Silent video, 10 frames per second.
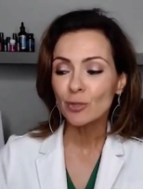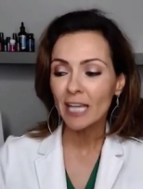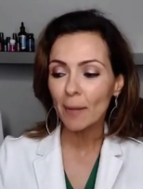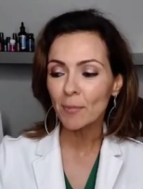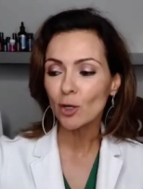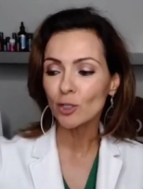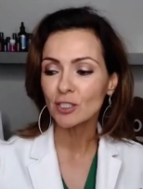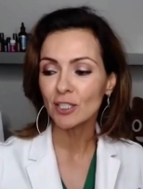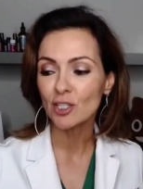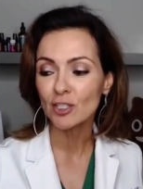to
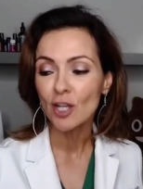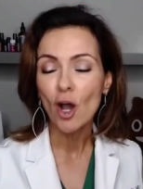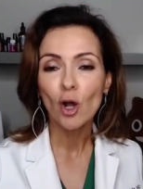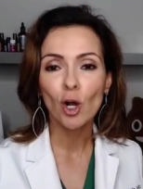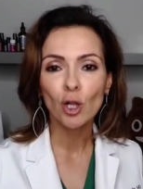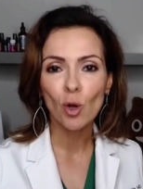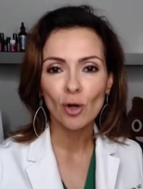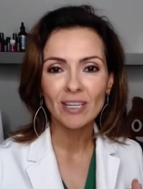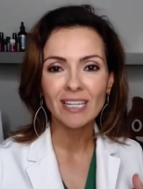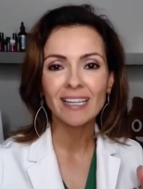chemicals such as
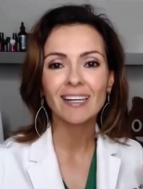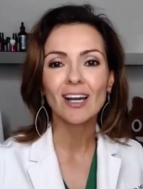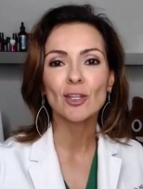chlorine and